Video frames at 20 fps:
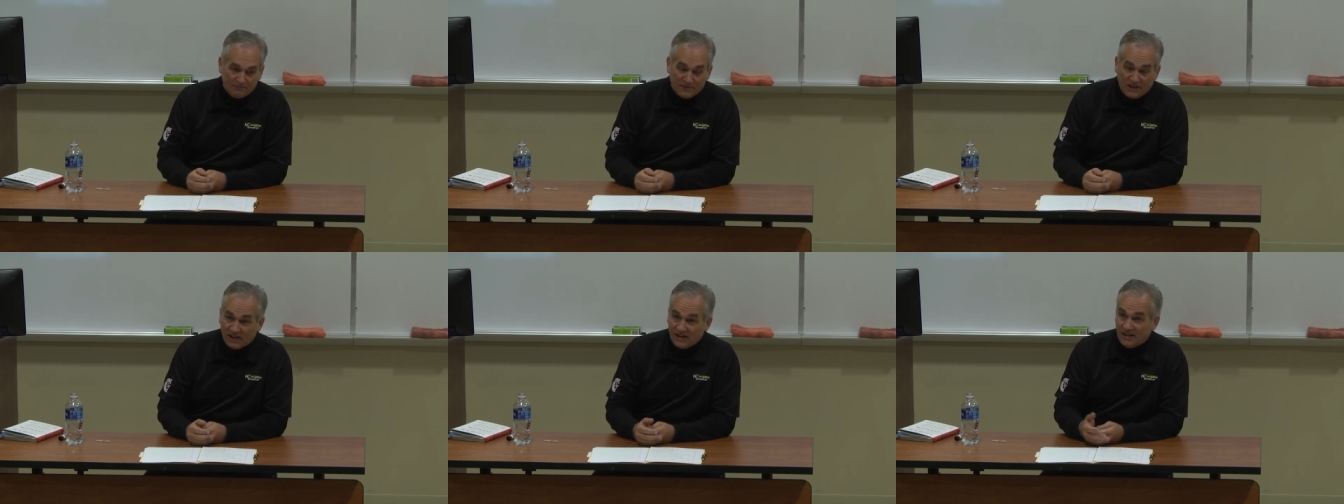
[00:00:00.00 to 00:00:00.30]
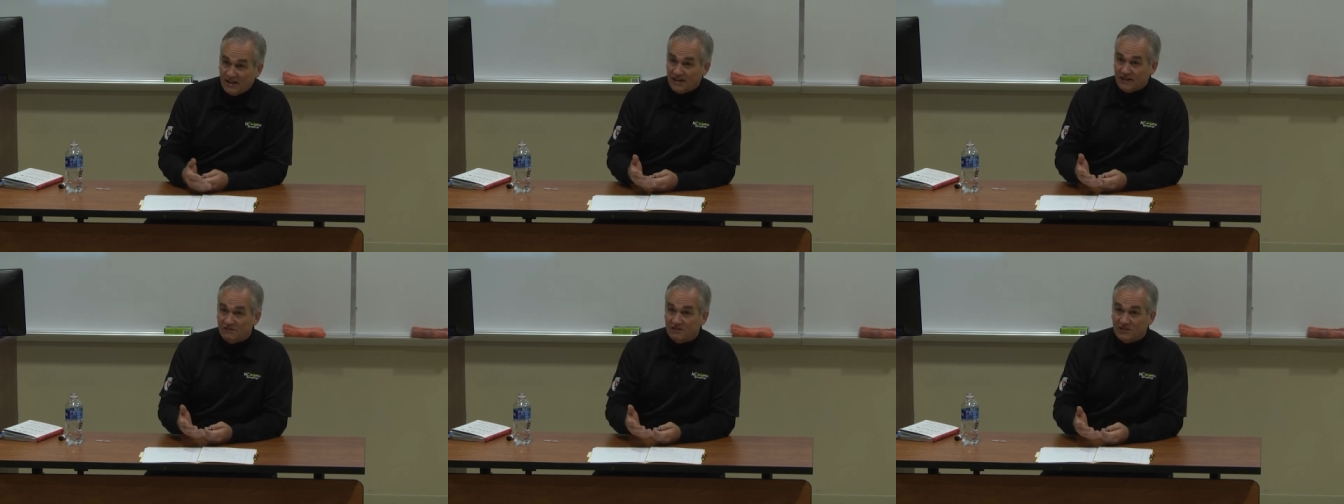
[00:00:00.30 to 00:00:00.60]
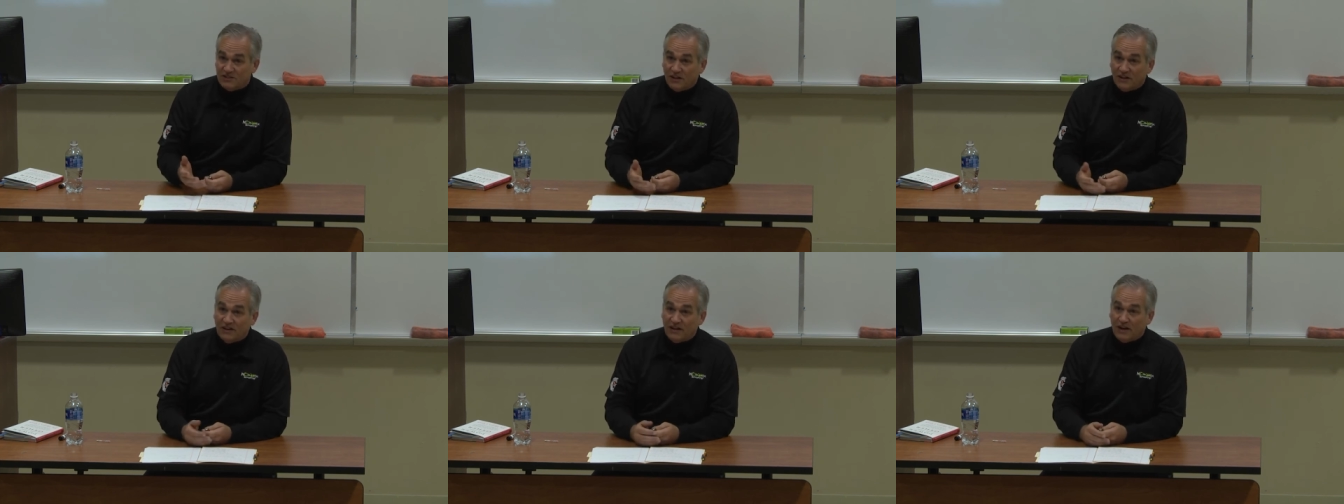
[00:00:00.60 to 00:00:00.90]
I can't
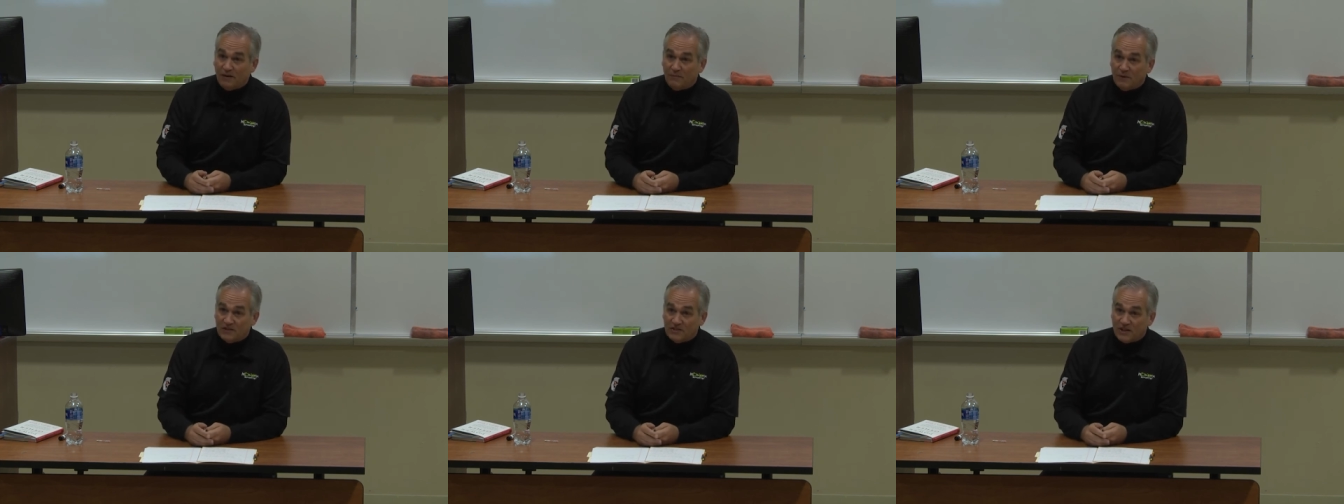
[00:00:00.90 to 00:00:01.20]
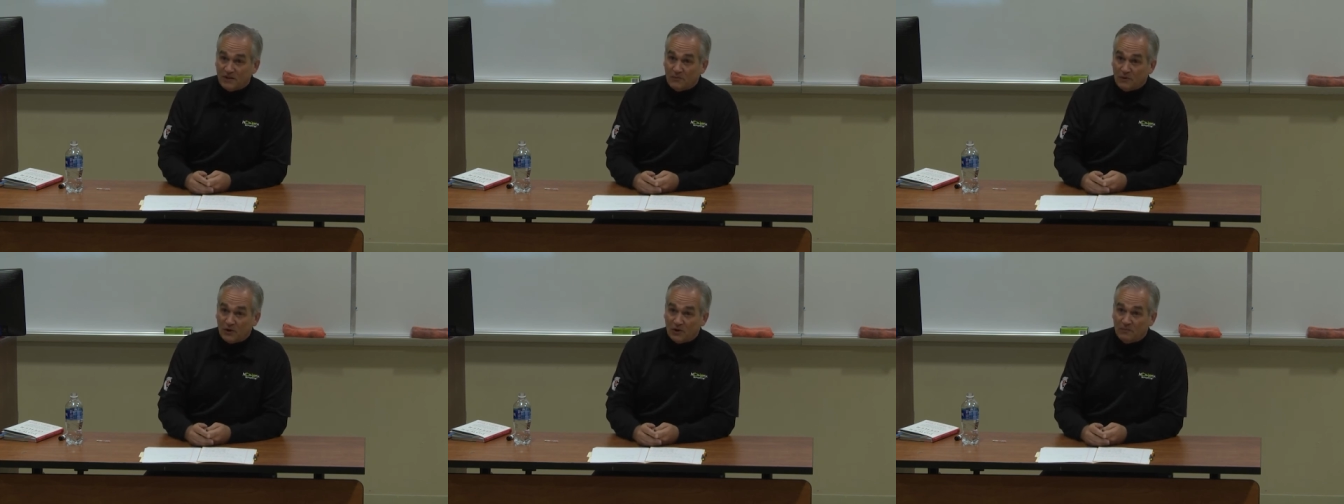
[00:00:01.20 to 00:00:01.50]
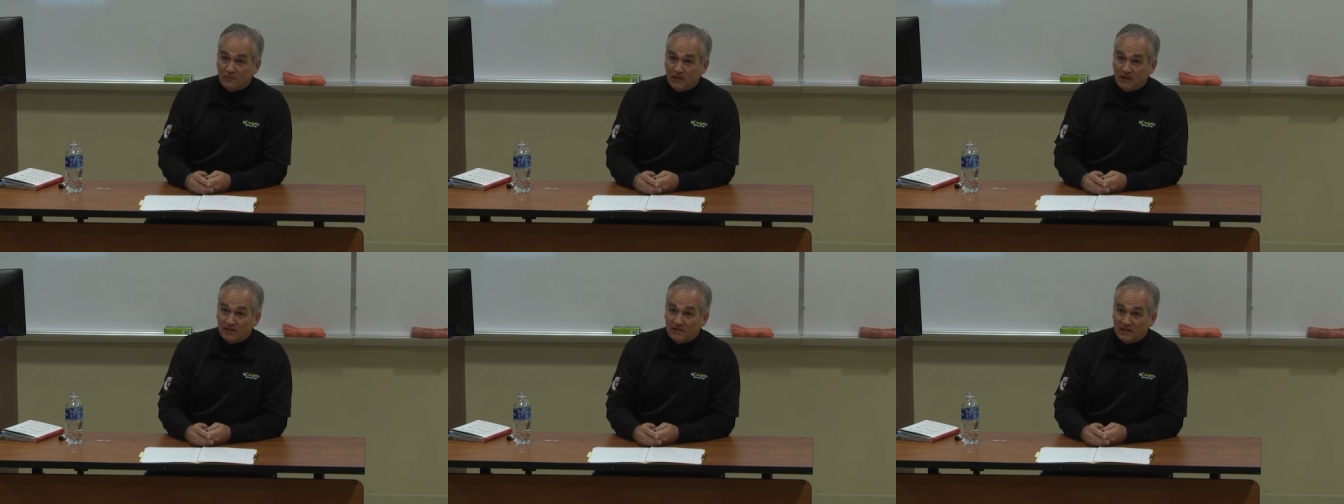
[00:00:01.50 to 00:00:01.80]
even tell you how much I
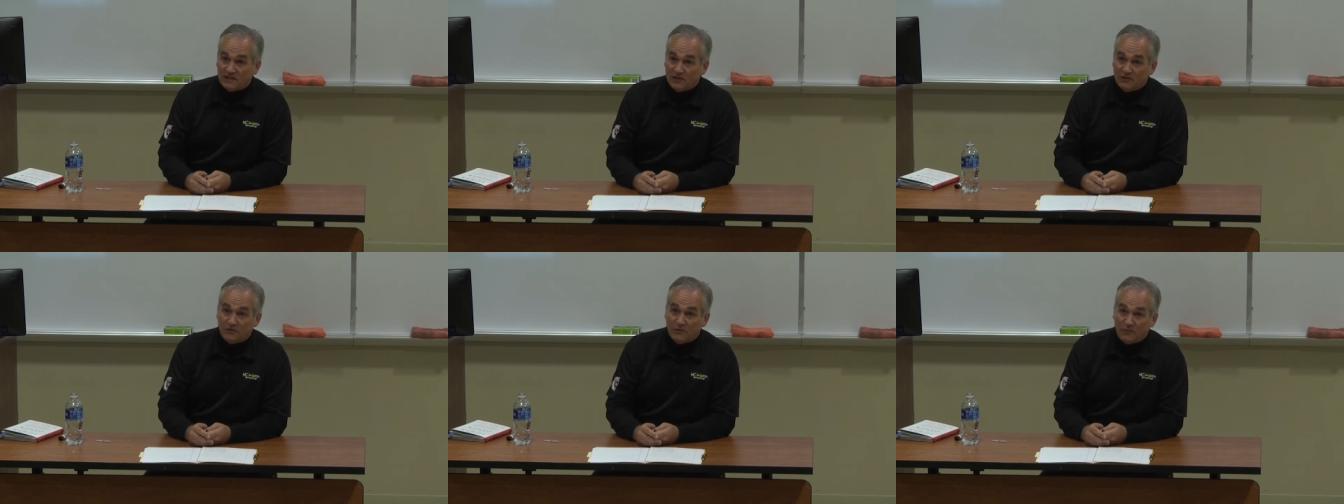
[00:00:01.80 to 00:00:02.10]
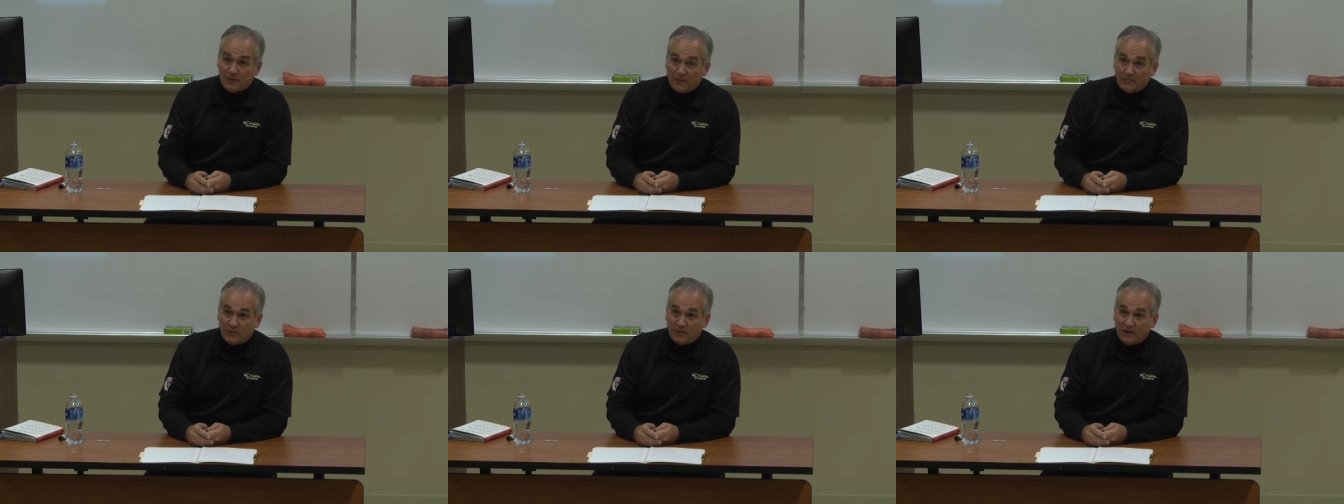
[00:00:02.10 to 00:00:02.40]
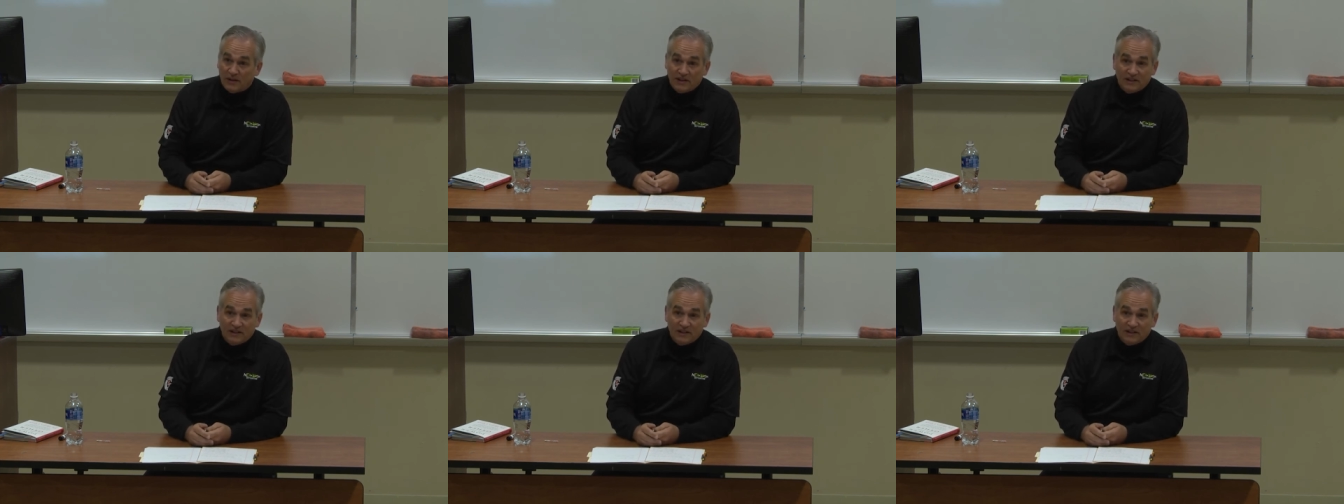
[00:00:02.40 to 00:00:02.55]
worked because I don't remember.